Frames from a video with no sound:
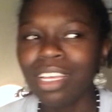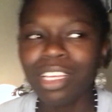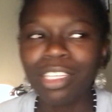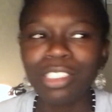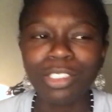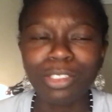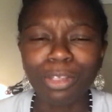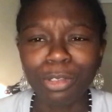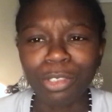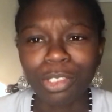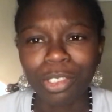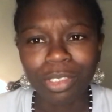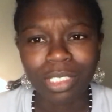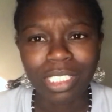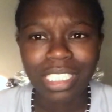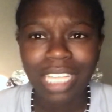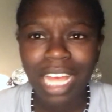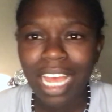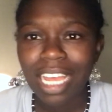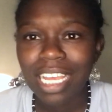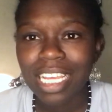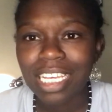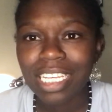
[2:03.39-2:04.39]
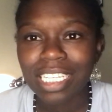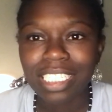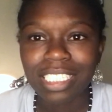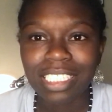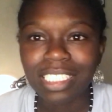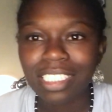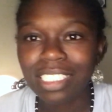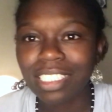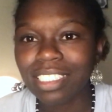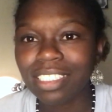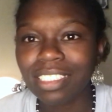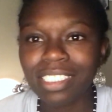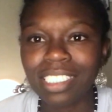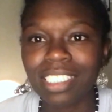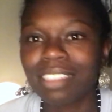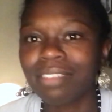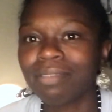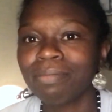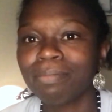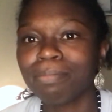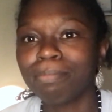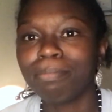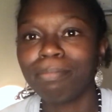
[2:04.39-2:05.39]
social science
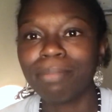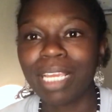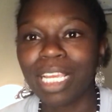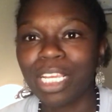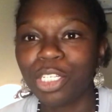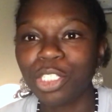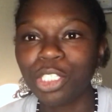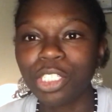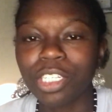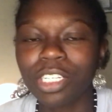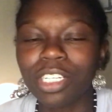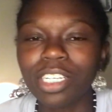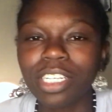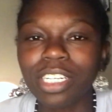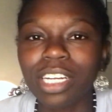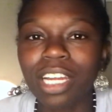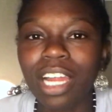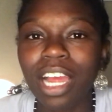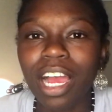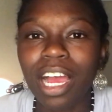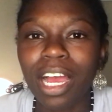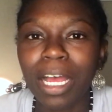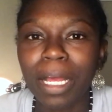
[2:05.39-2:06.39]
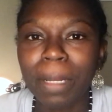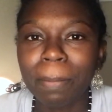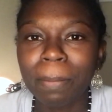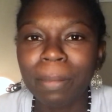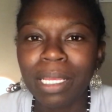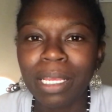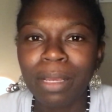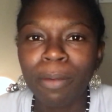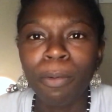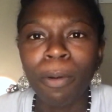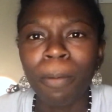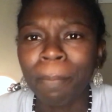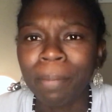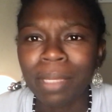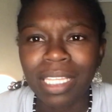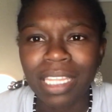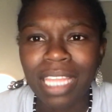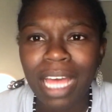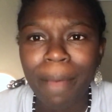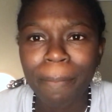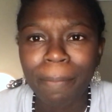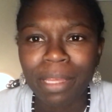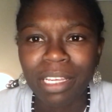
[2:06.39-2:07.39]
major, um, it won't be
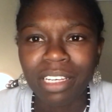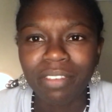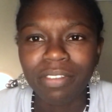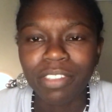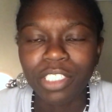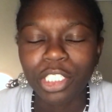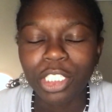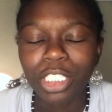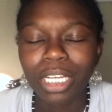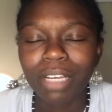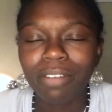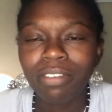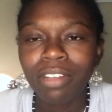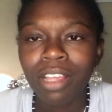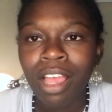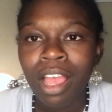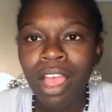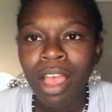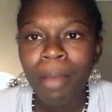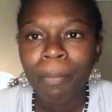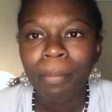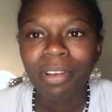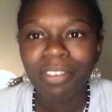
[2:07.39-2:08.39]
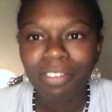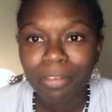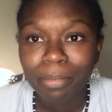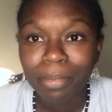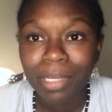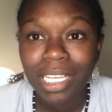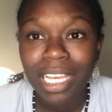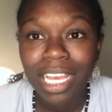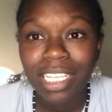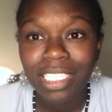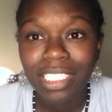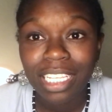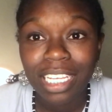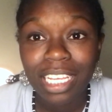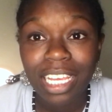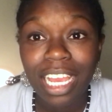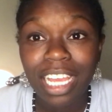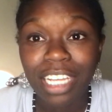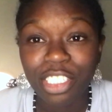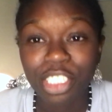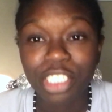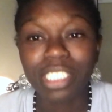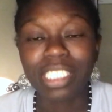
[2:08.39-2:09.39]
that big of a shift. But for me, as like
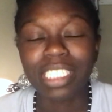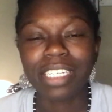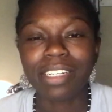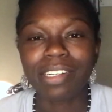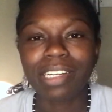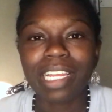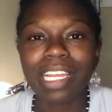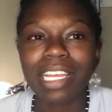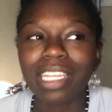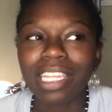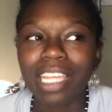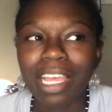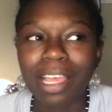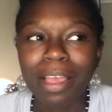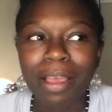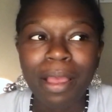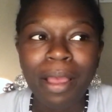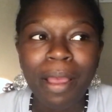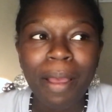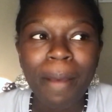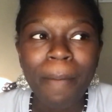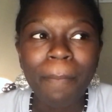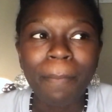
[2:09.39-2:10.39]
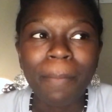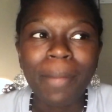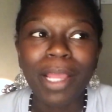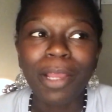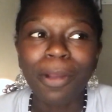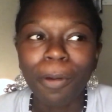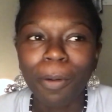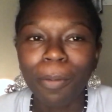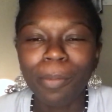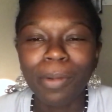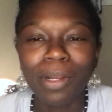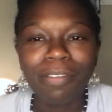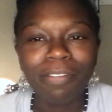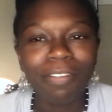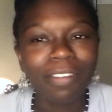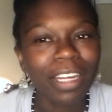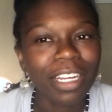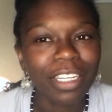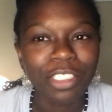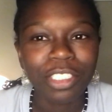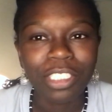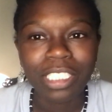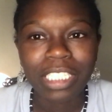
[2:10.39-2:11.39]
engineering, like my homework for
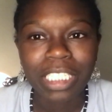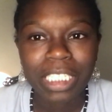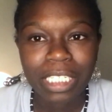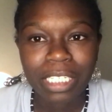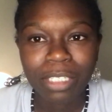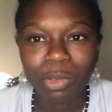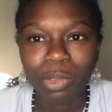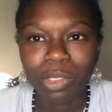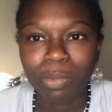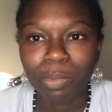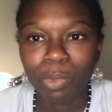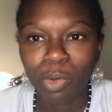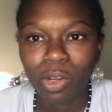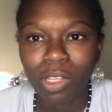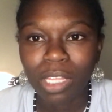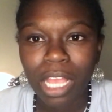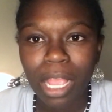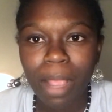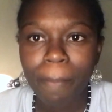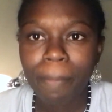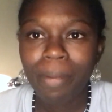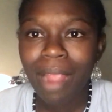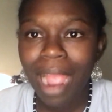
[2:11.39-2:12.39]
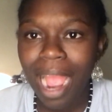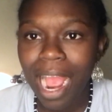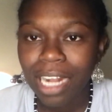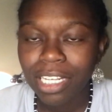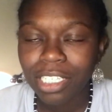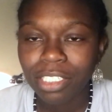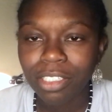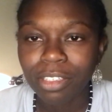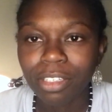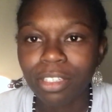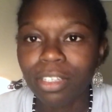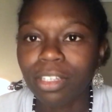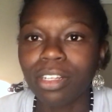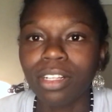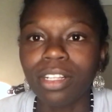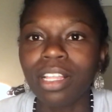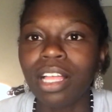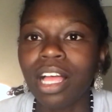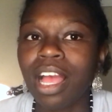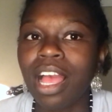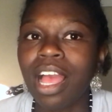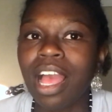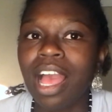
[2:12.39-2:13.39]
engineering was more like practical.